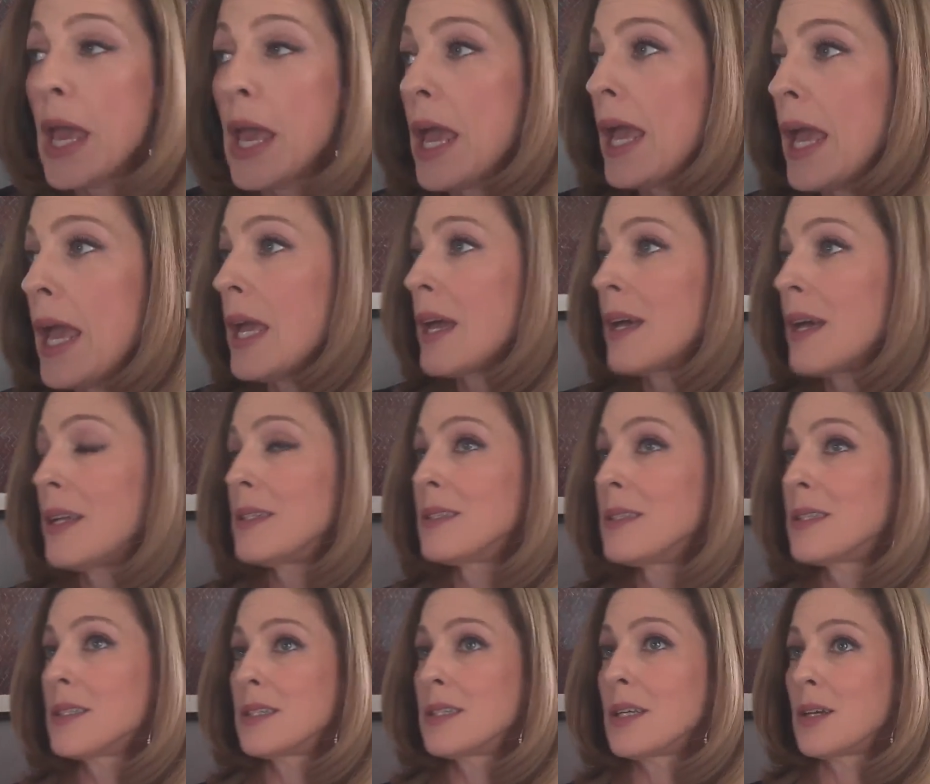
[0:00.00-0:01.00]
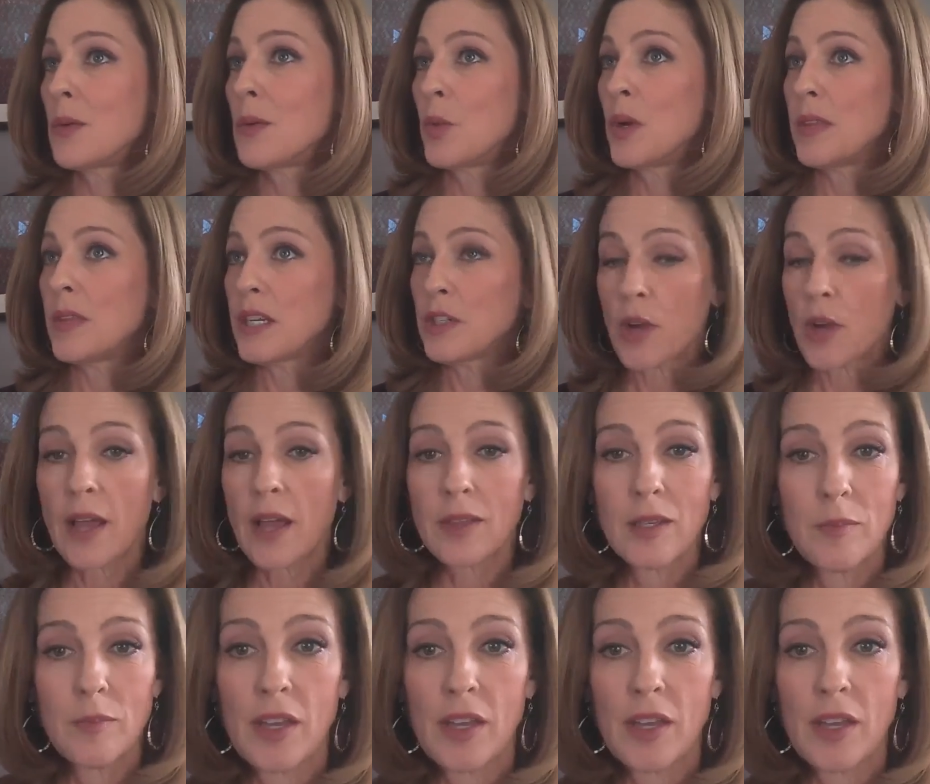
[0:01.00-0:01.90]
And when they track them,